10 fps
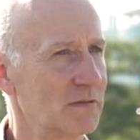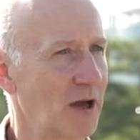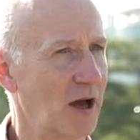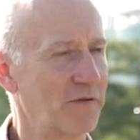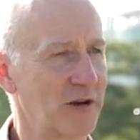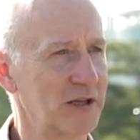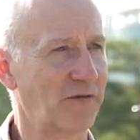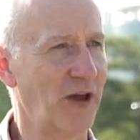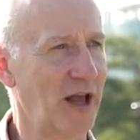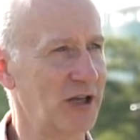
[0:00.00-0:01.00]
Hopefully it's
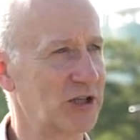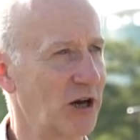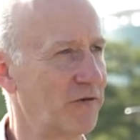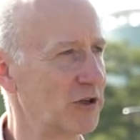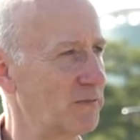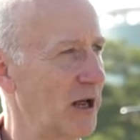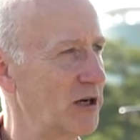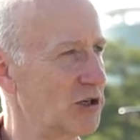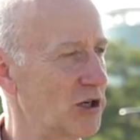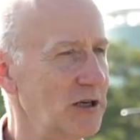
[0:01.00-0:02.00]
fairly
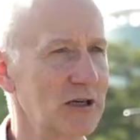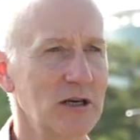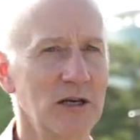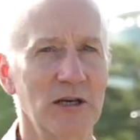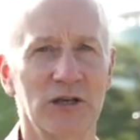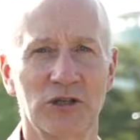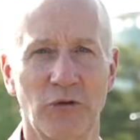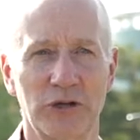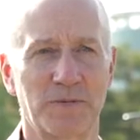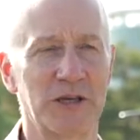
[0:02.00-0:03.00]
self-explanatory.
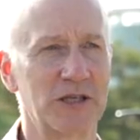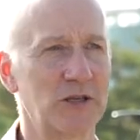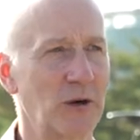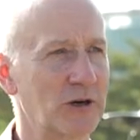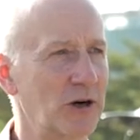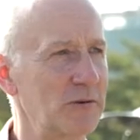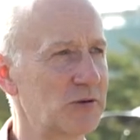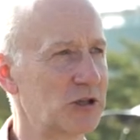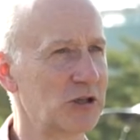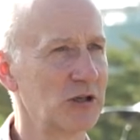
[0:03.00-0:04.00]
So we split into our
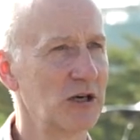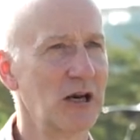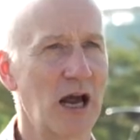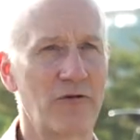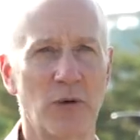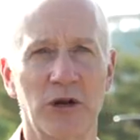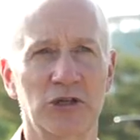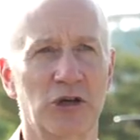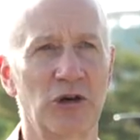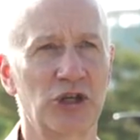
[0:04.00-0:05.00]
groups. Everyone
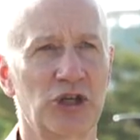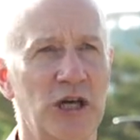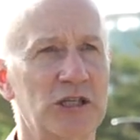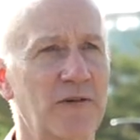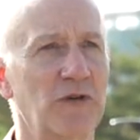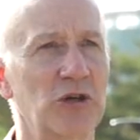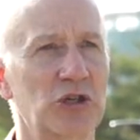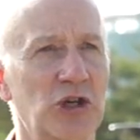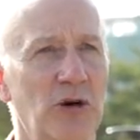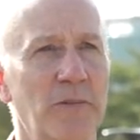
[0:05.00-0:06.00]
has got a sheet. If not,
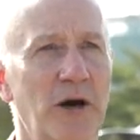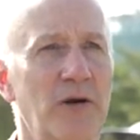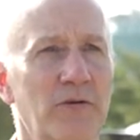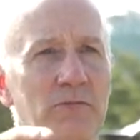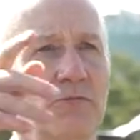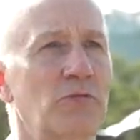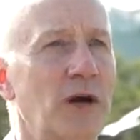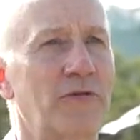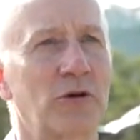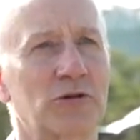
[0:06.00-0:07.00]
Xiongbo,
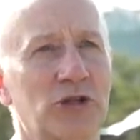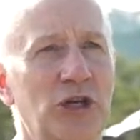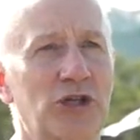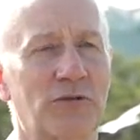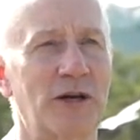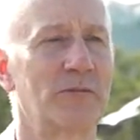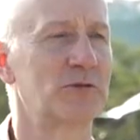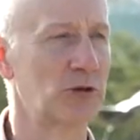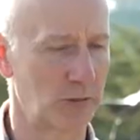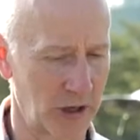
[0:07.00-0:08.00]
wave your sheets
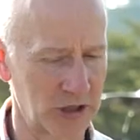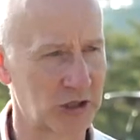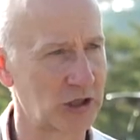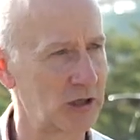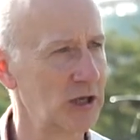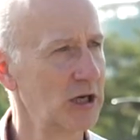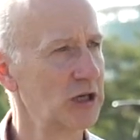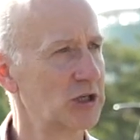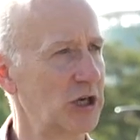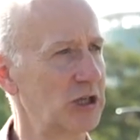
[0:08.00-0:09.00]
around. Xiongbo has
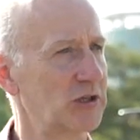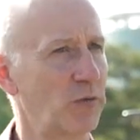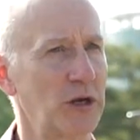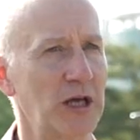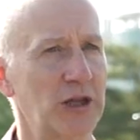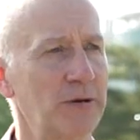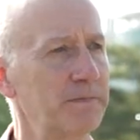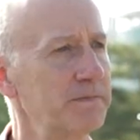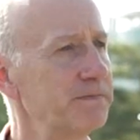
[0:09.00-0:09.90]
sheets if we need them.